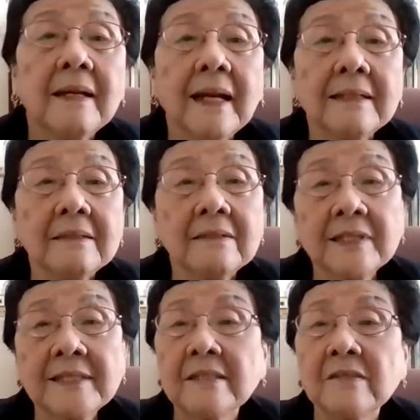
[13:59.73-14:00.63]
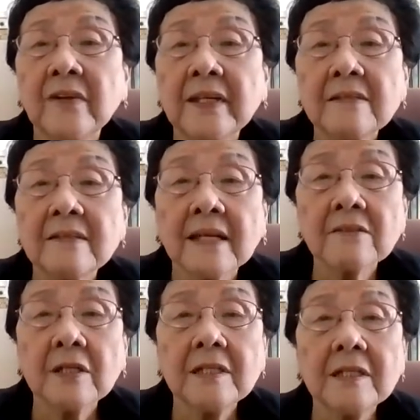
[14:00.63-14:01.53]
And the retinal veins
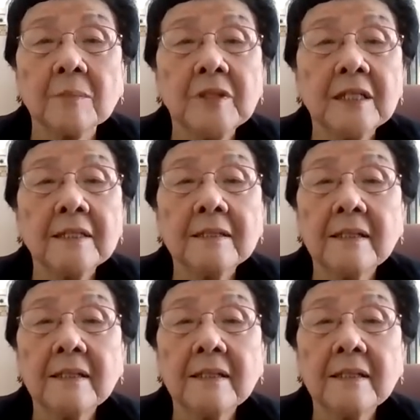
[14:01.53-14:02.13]
actually appear